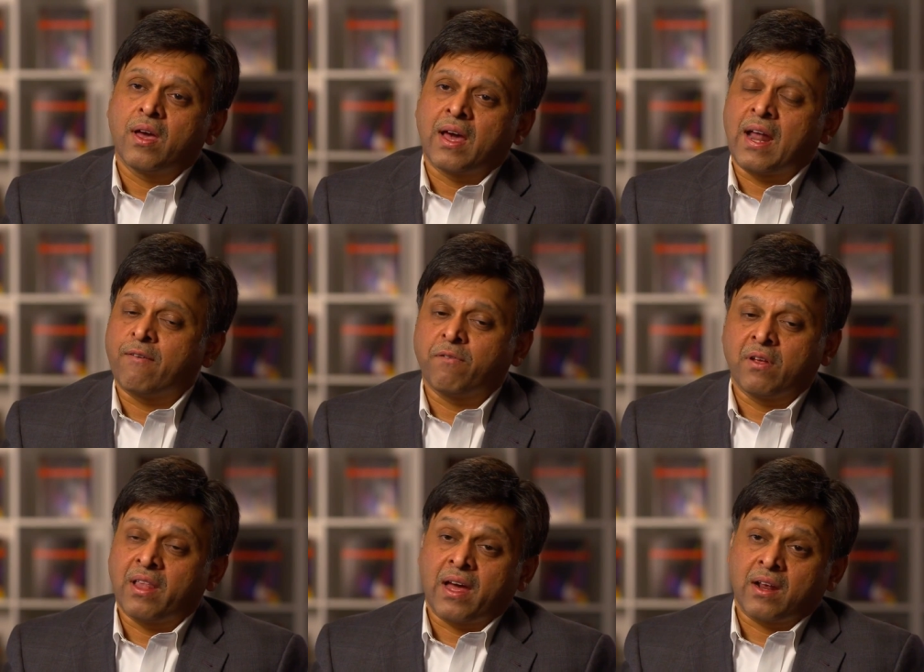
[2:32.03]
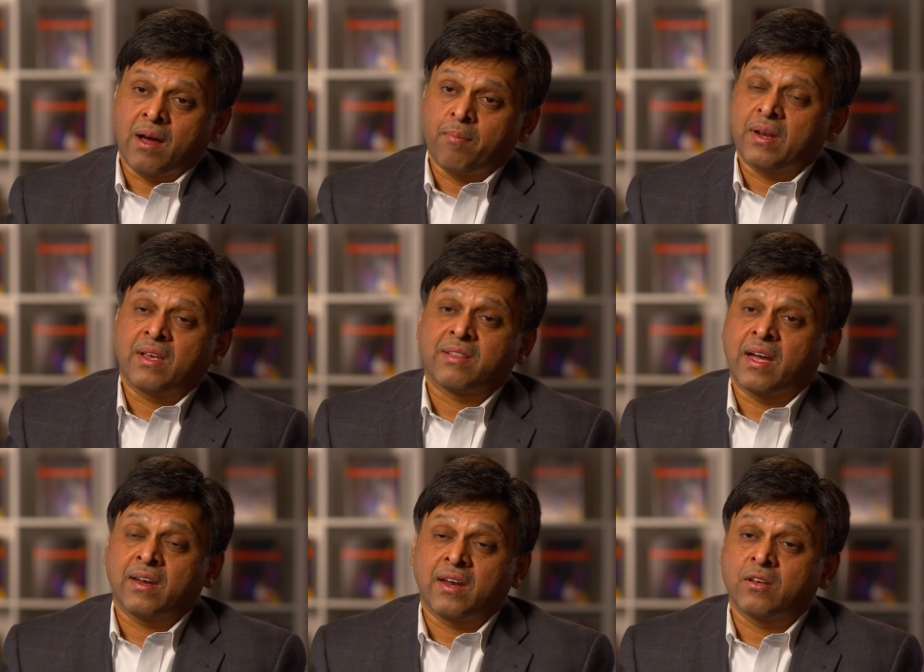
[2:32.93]
And I feel that companies
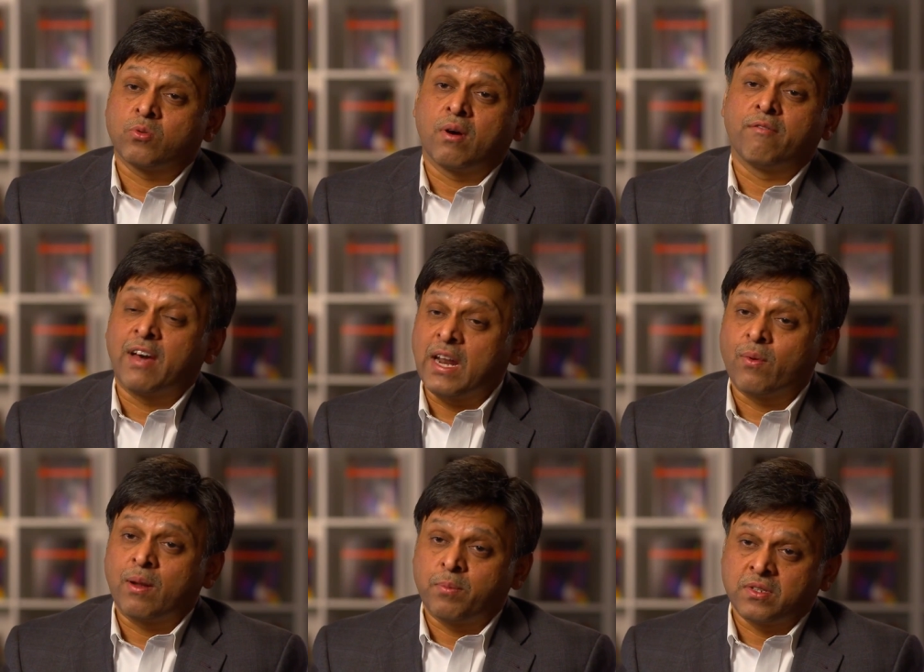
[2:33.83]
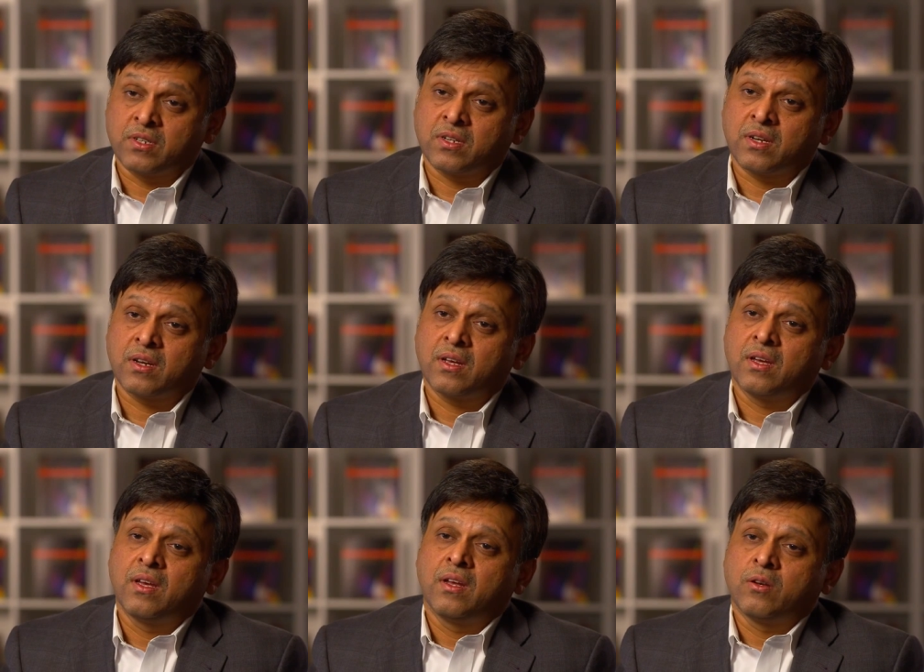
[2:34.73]
like DataXu are very well positioned
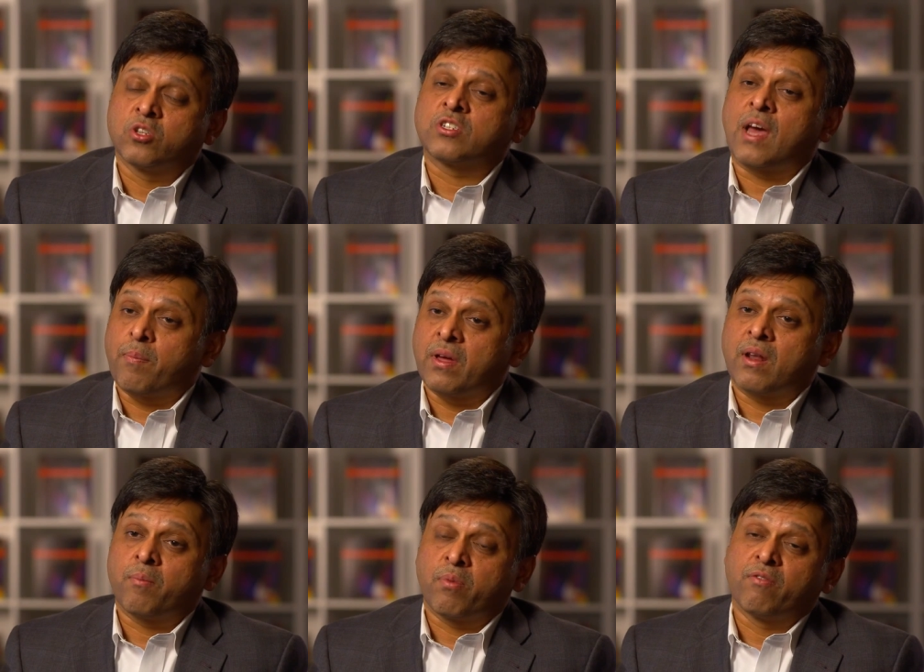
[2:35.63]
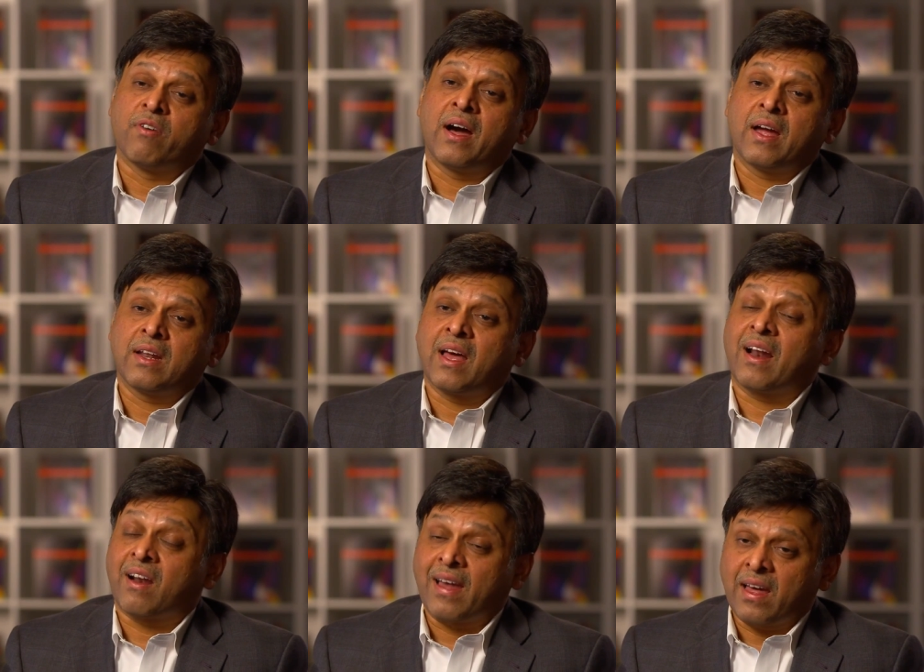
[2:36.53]
to step in and provide
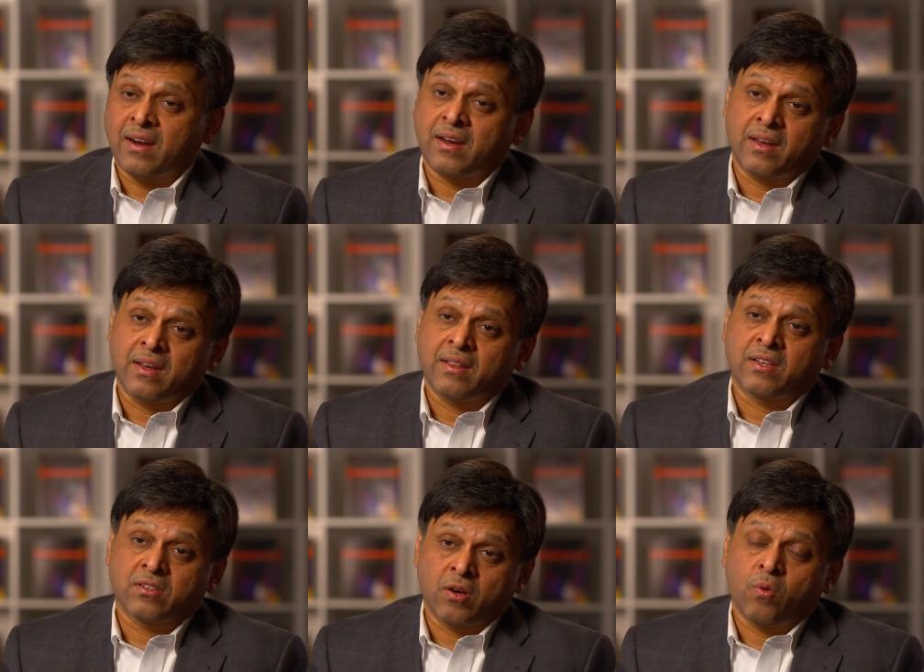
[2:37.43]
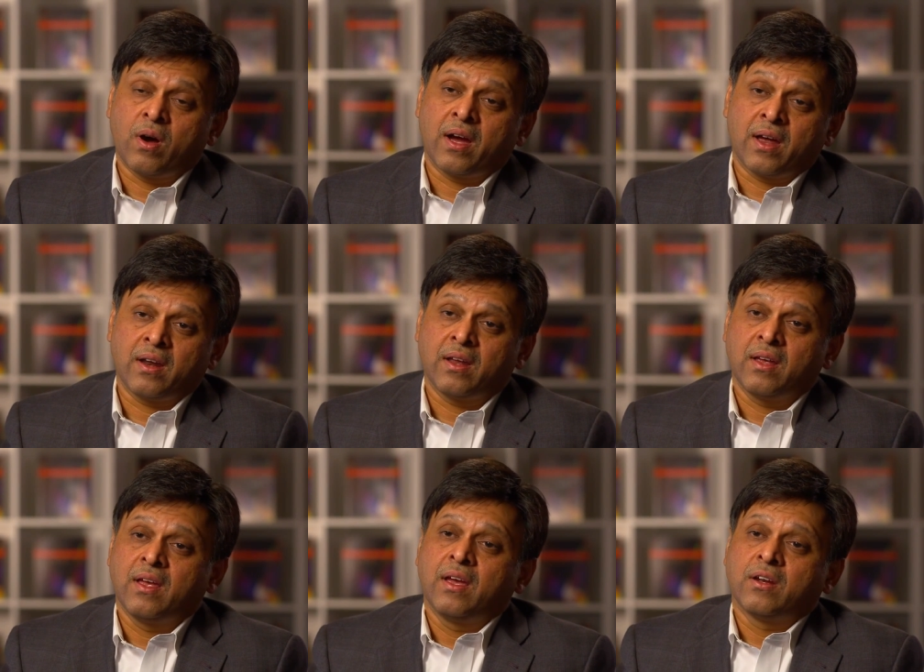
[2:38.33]
that clarity that's required
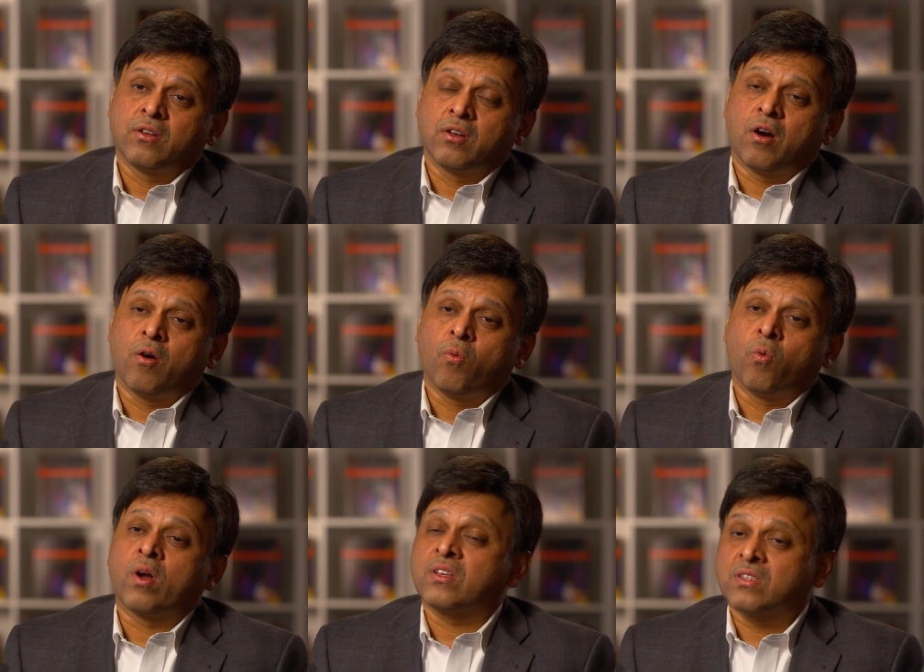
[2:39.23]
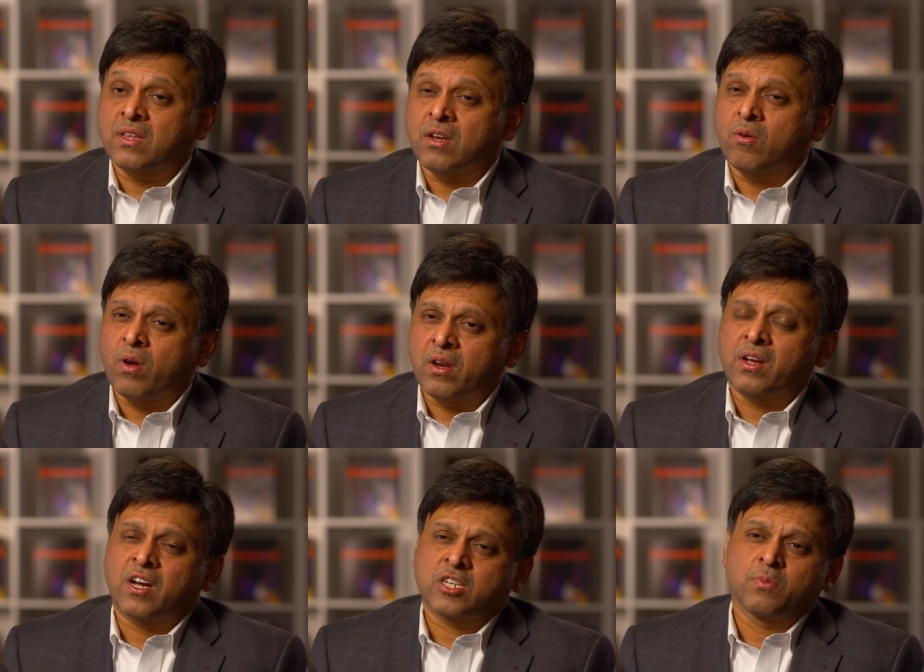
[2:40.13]
to know what is it that you want your
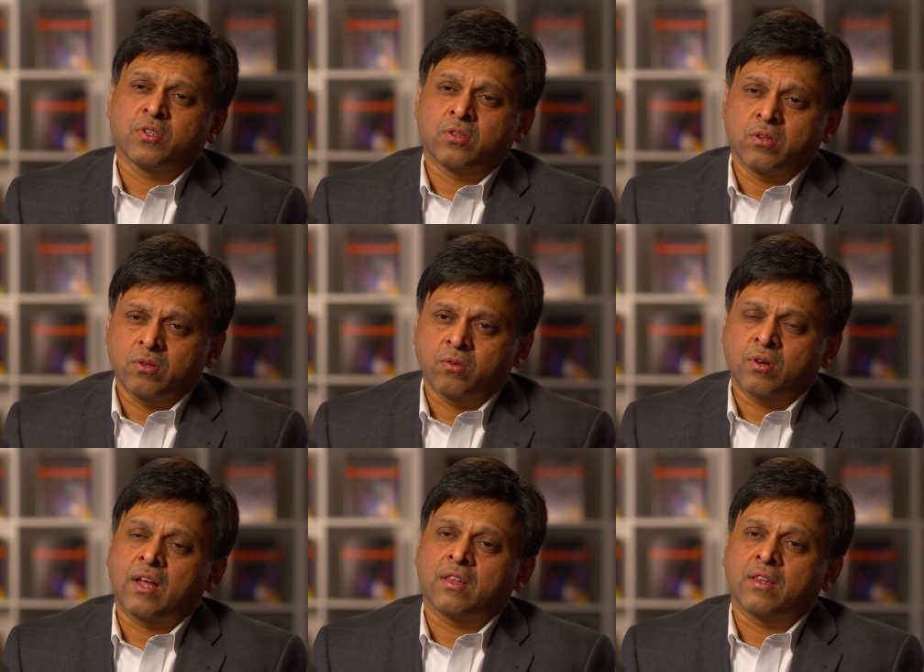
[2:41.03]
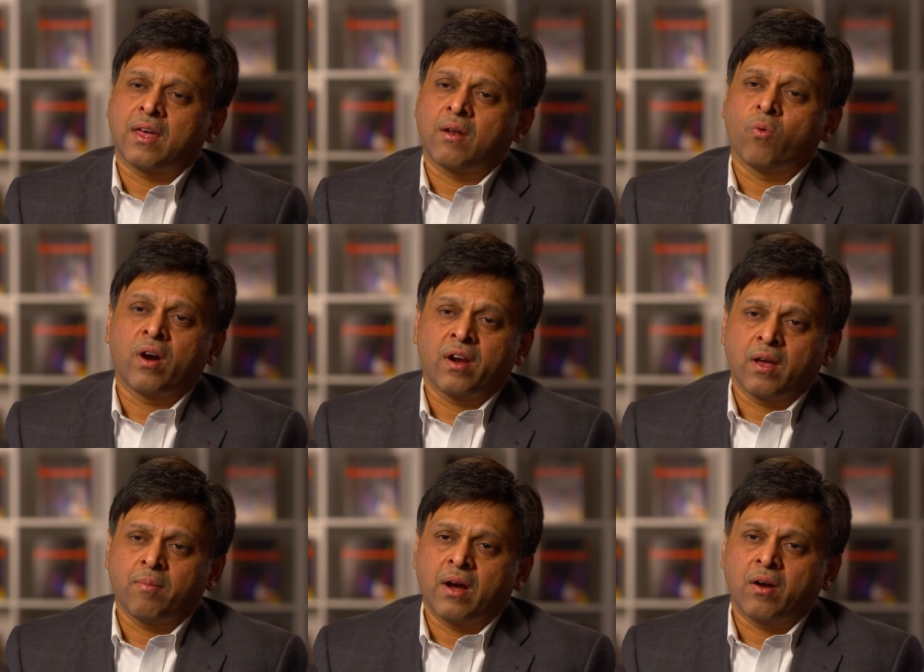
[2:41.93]
customers to do, rather than worry
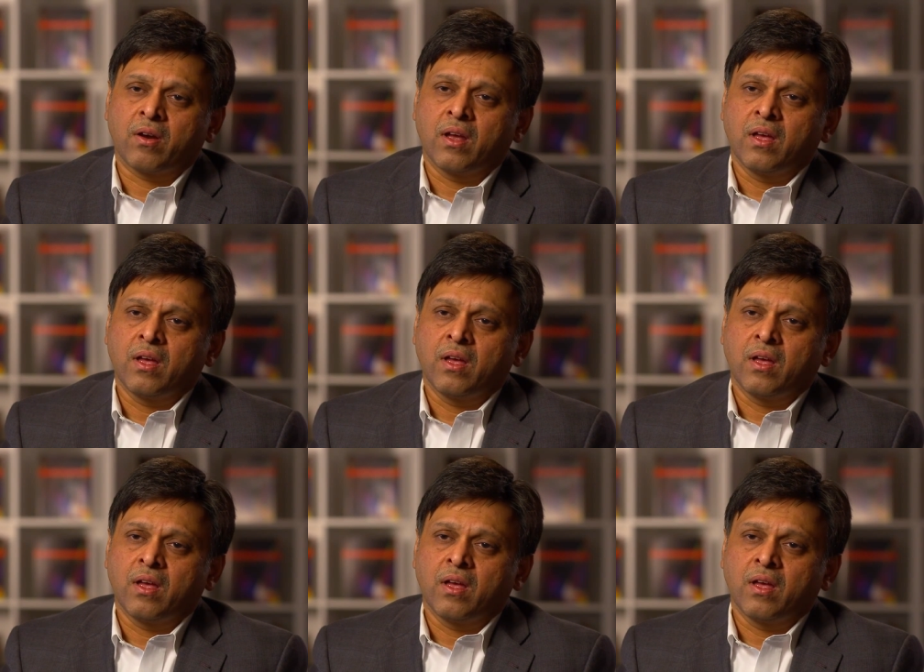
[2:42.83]
about